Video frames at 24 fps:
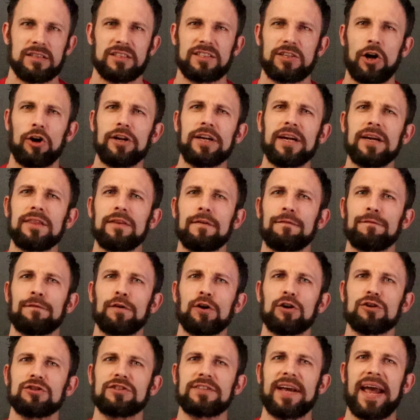Starting on the
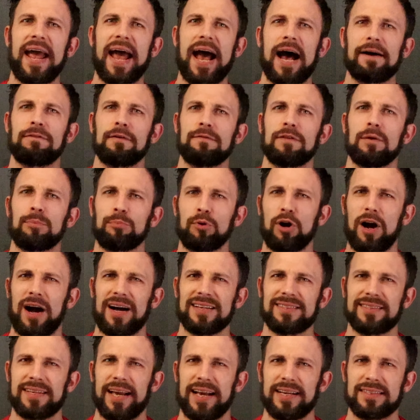first half of the
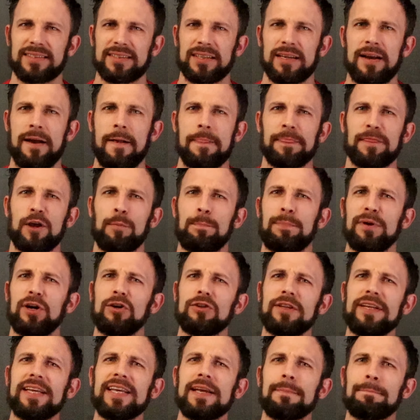process, the
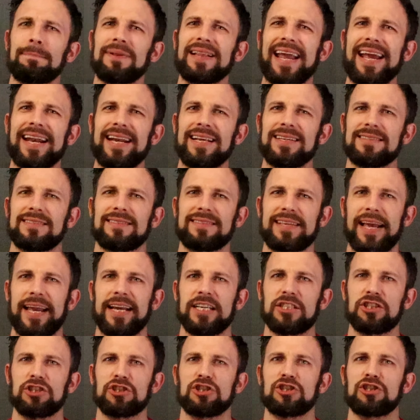building and planning
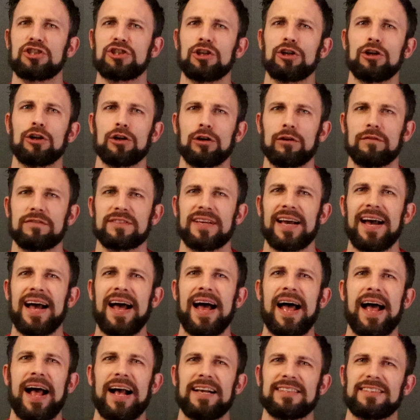stage serves
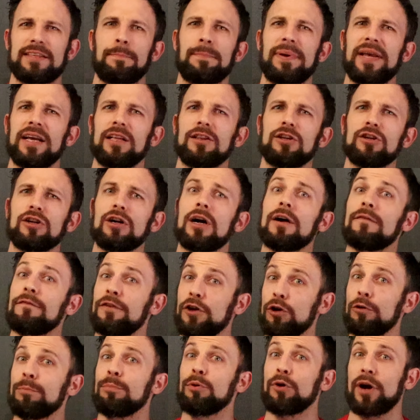as the pillar of
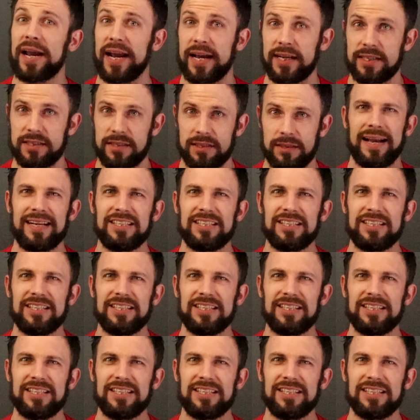your brand.